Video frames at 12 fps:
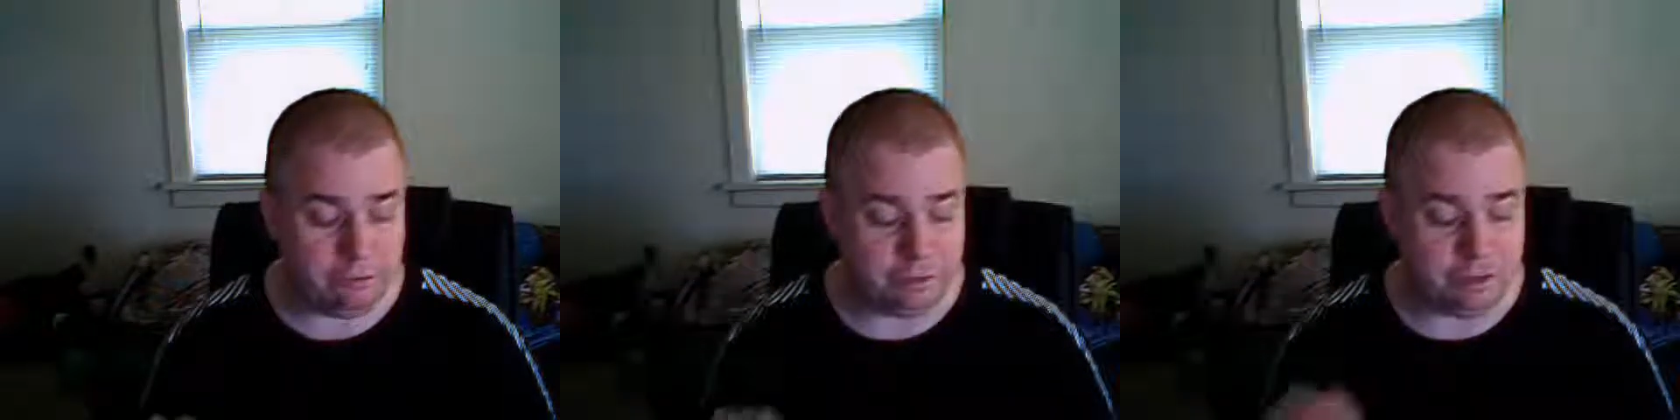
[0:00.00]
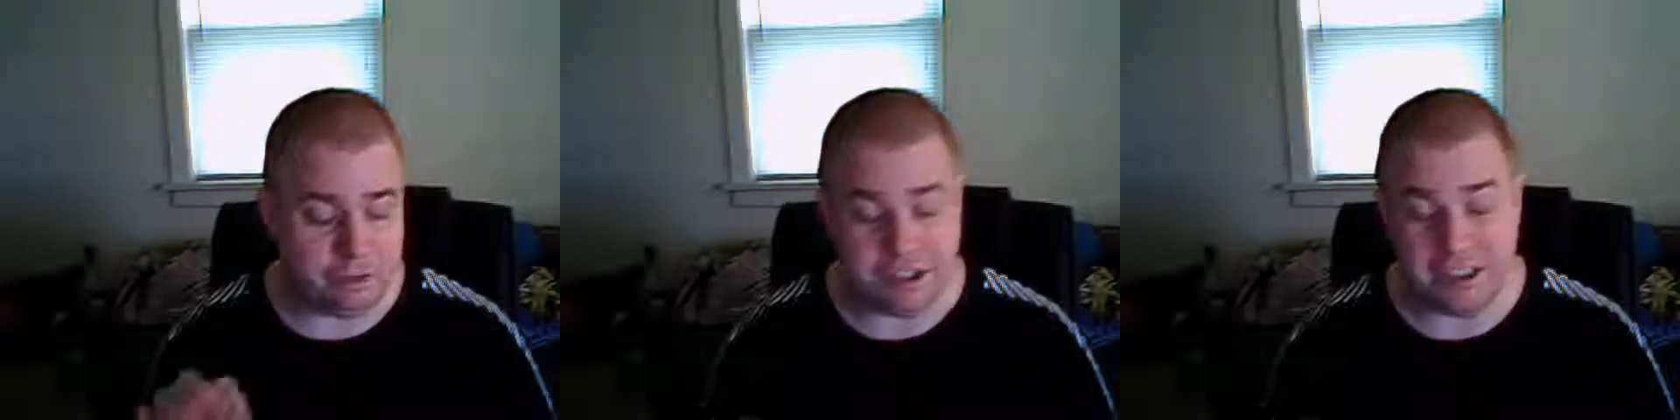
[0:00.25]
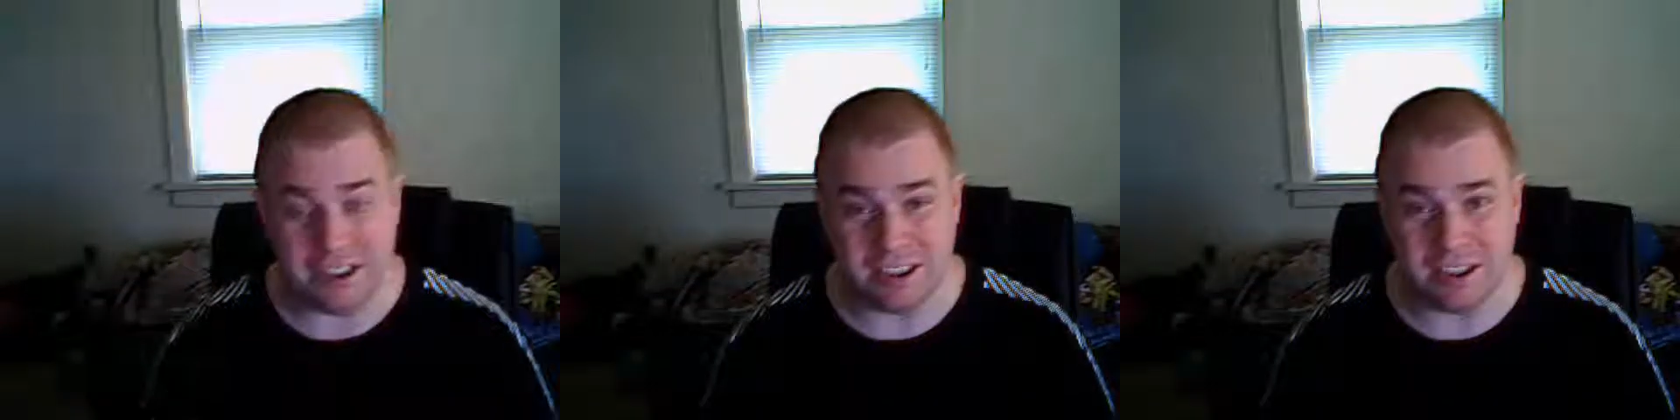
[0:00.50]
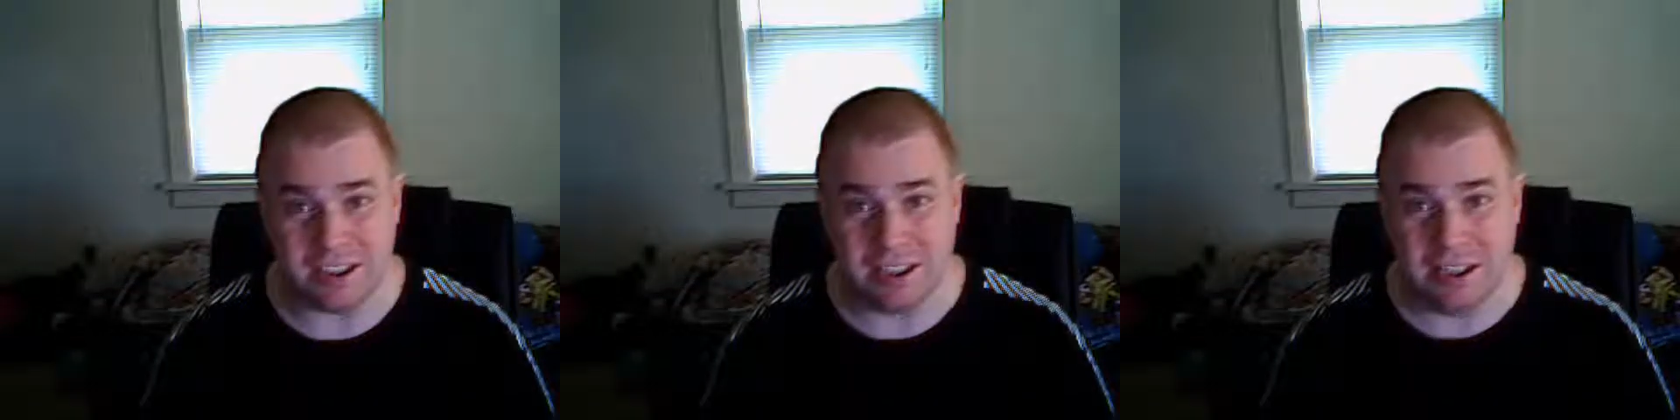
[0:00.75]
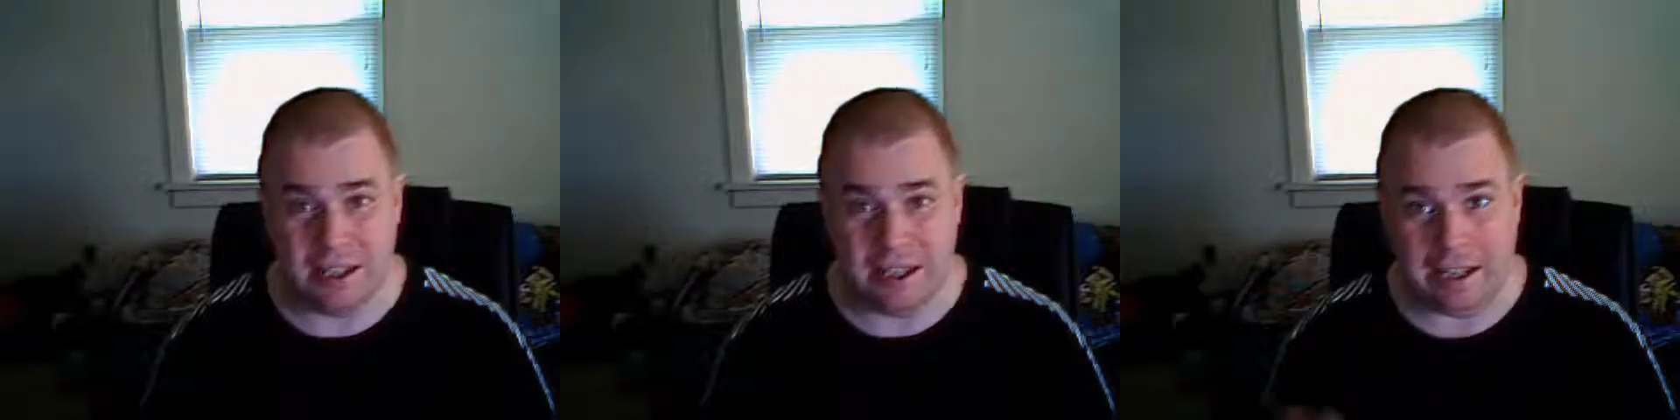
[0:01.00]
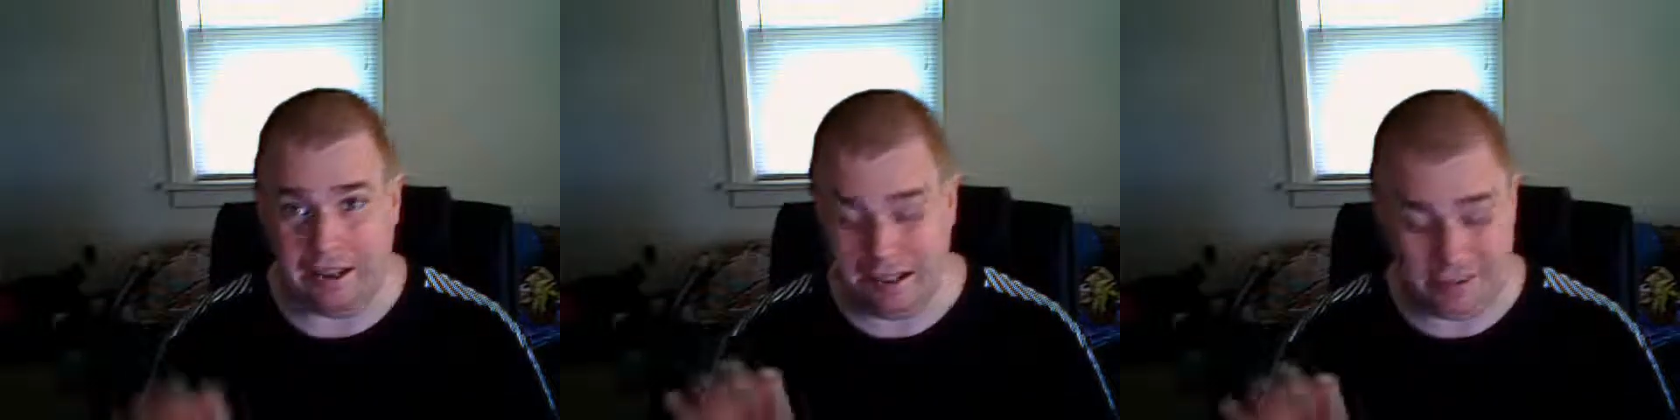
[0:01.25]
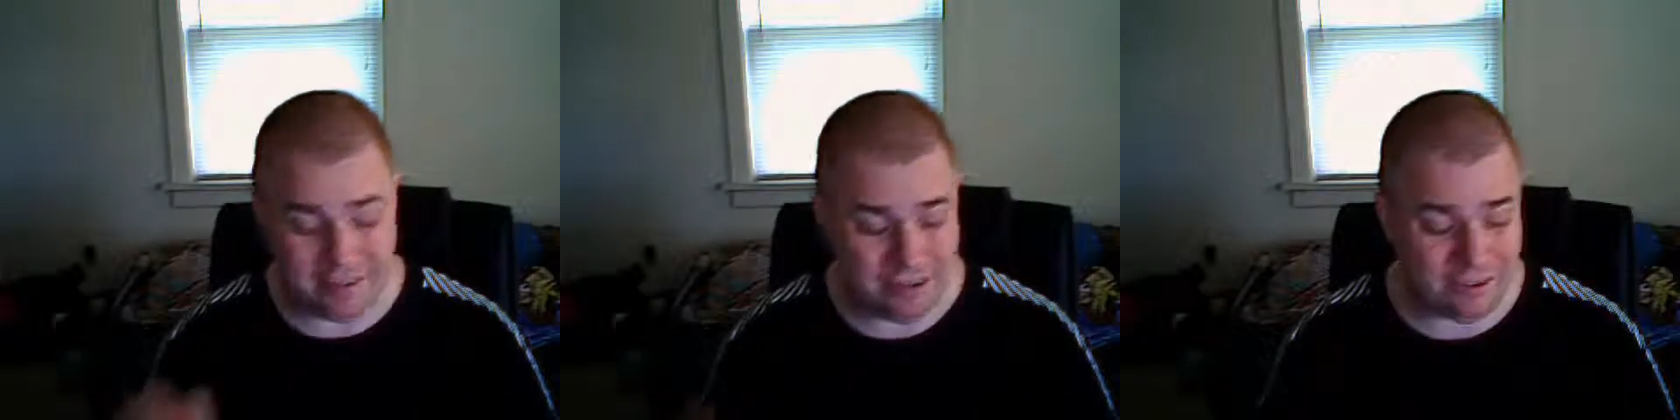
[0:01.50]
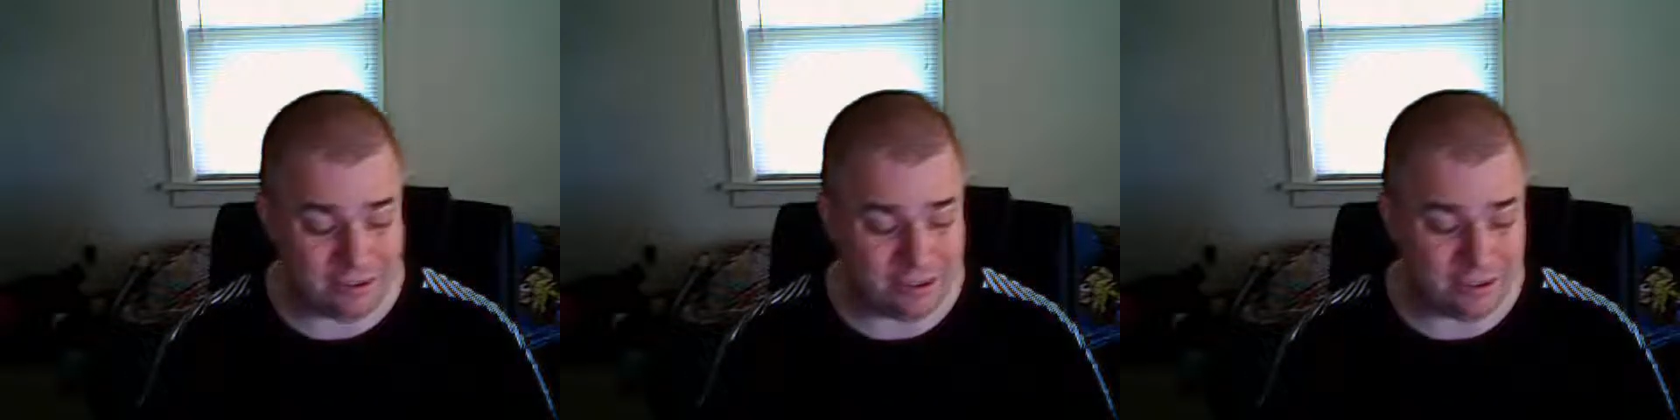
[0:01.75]
thesis and
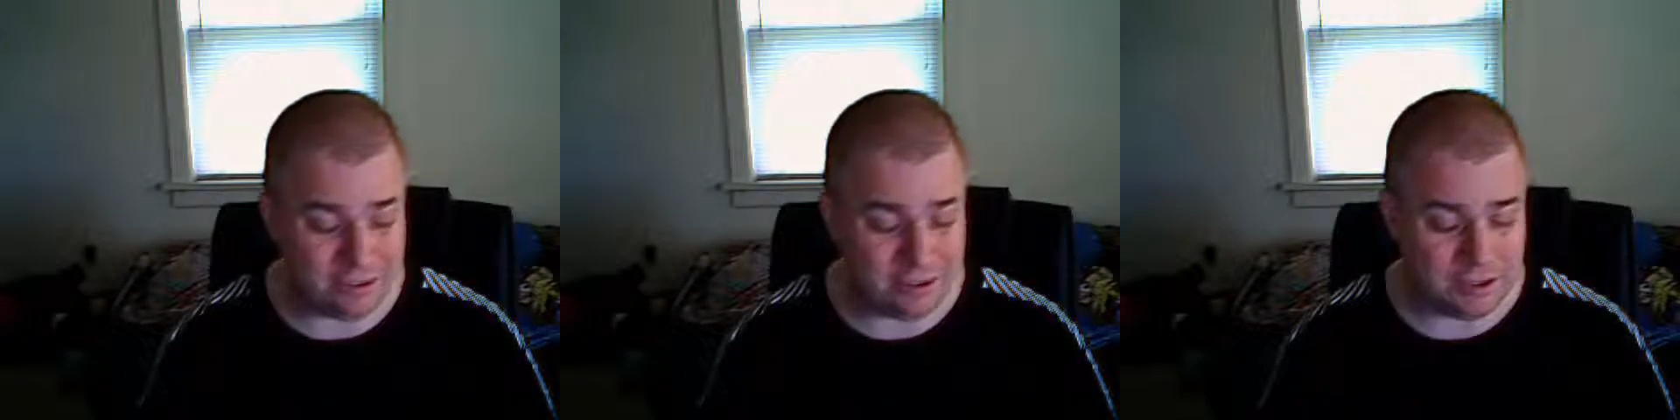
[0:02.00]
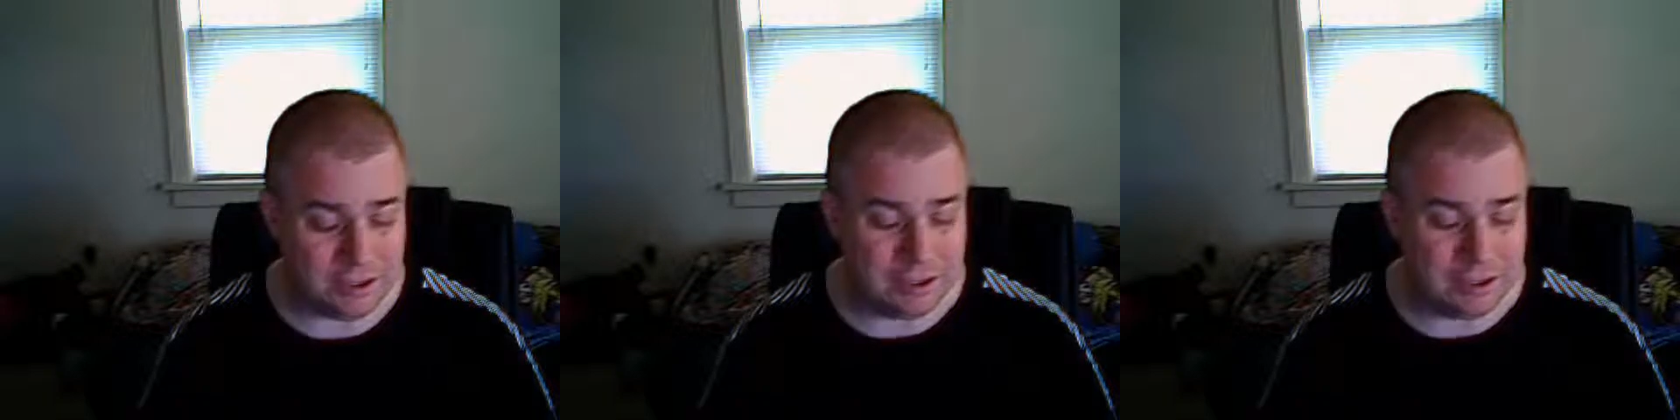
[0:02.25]
antithesis